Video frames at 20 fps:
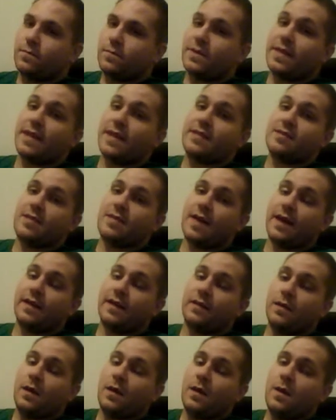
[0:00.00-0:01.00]
But that's
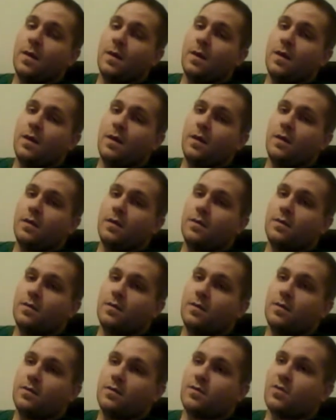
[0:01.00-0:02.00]
that.
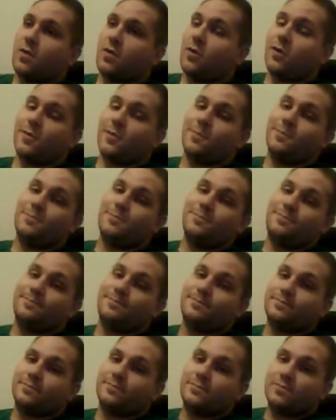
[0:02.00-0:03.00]
So,
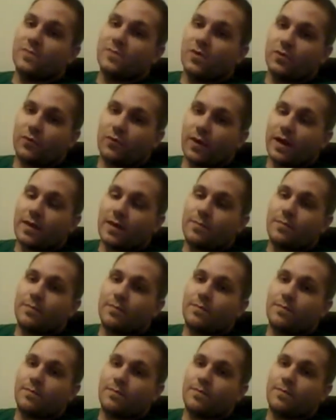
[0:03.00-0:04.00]
Ray,
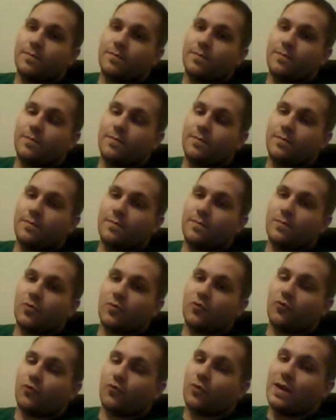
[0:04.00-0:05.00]

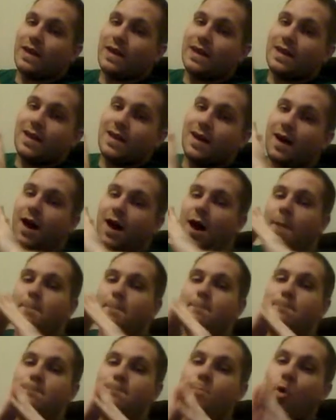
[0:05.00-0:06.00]
read a
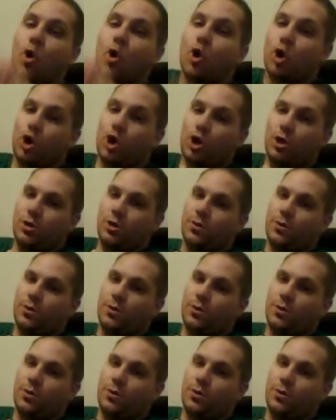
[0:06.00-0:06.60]
book.